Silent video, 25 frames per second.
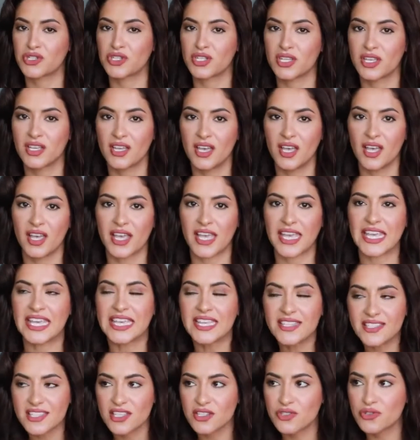much
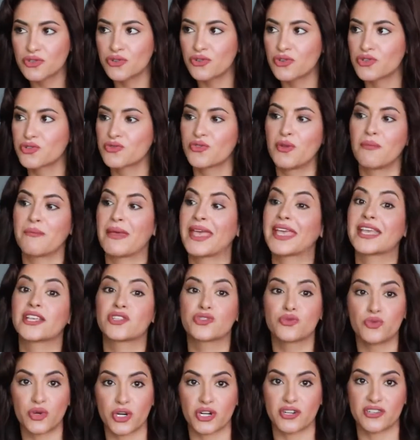heating tools will
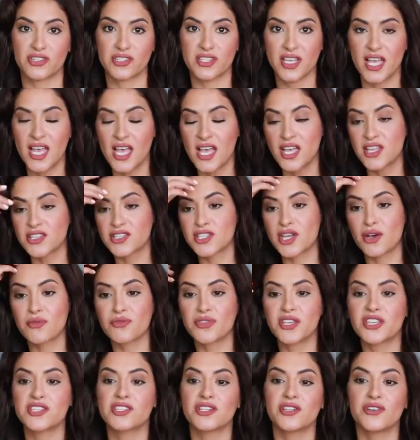make it worse.
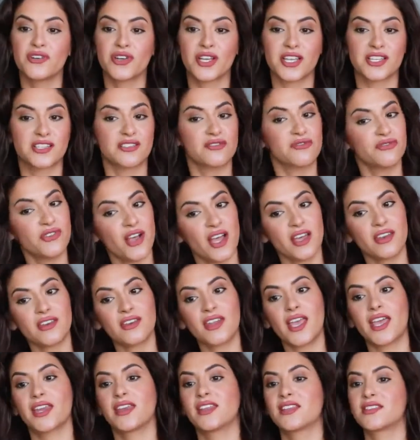So this look is
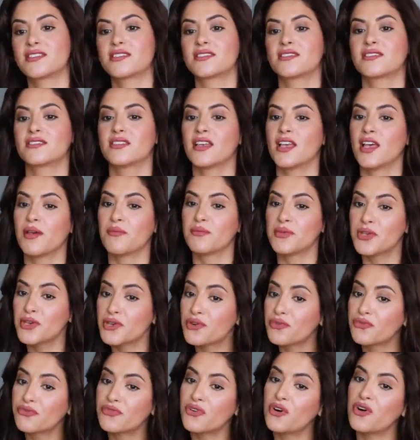fun and it's
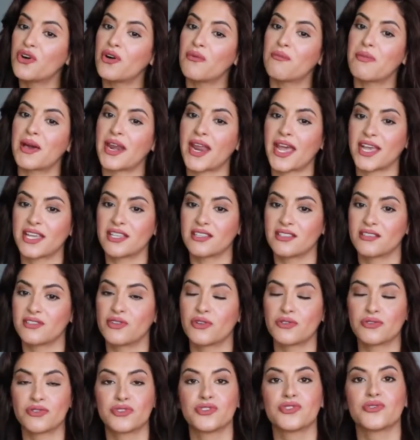beautiful, but I
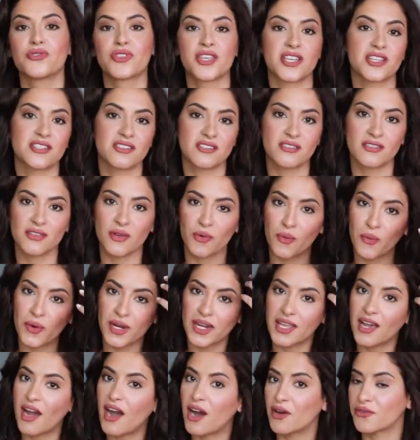don't do this
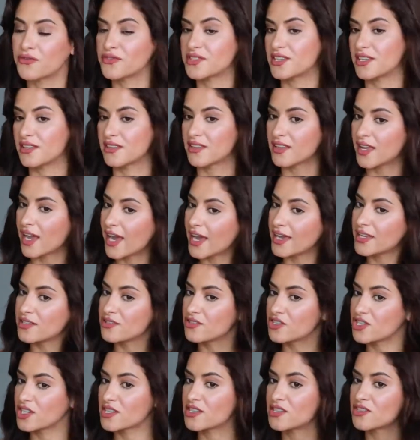really often.
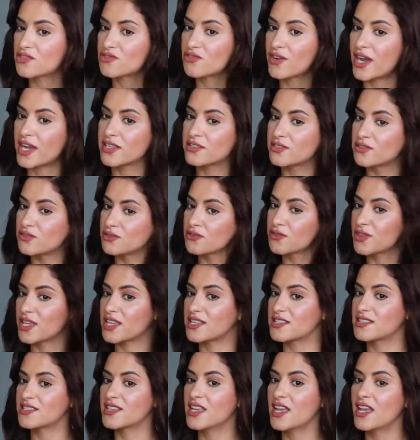I just try to do
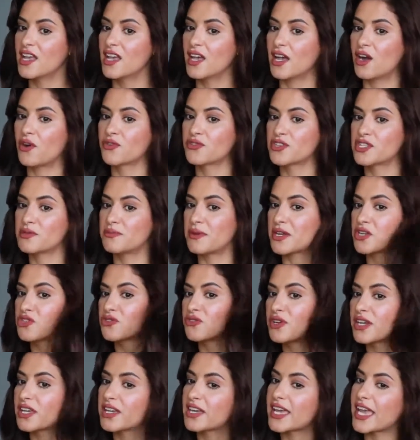this on
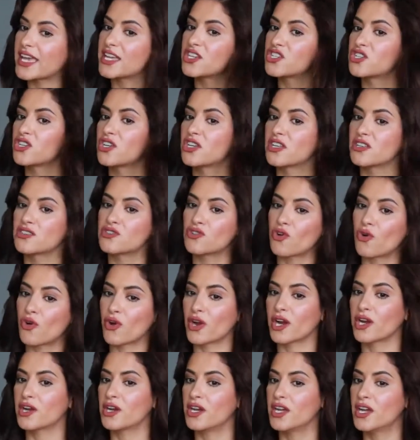special occasions
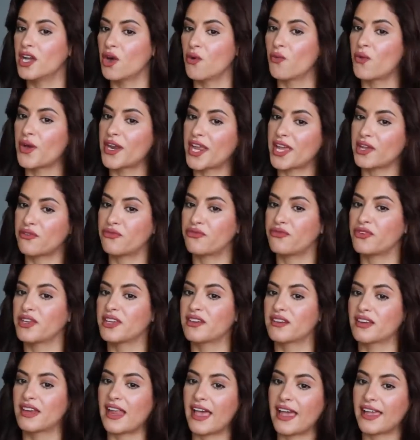or when I
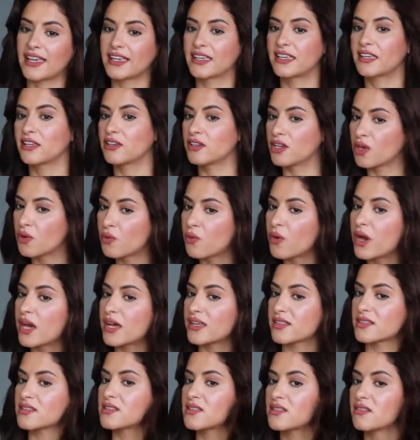feel like, you know
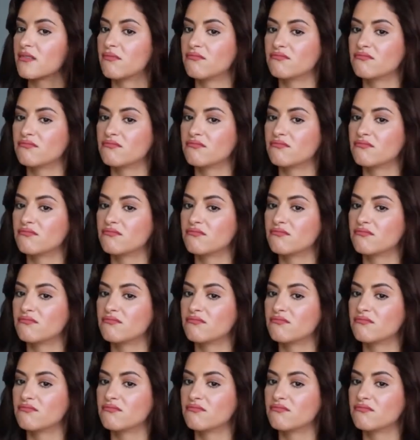what,